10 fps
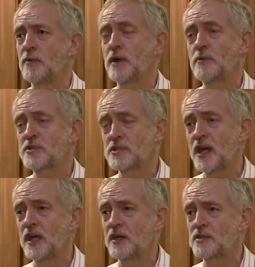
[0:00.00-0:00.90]
What I would
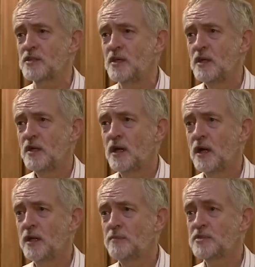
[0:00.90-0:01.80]
say is
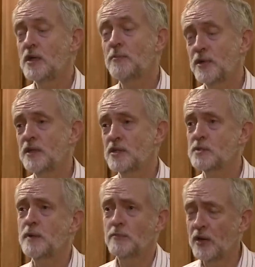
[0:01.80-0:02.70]
I'm somebody that has
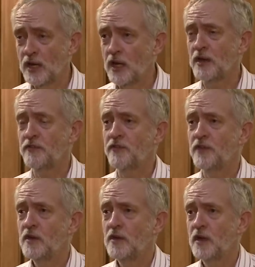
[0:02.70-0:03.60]
spent my life
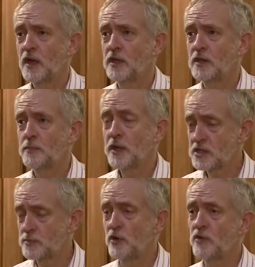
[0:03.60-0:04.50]
in the
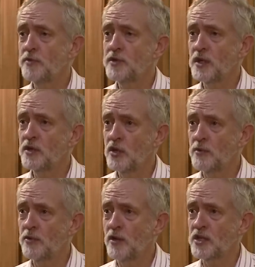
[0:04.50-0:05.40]
peace movement and
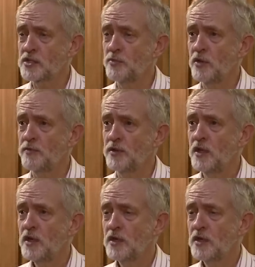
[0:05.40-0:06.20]
human rights movement.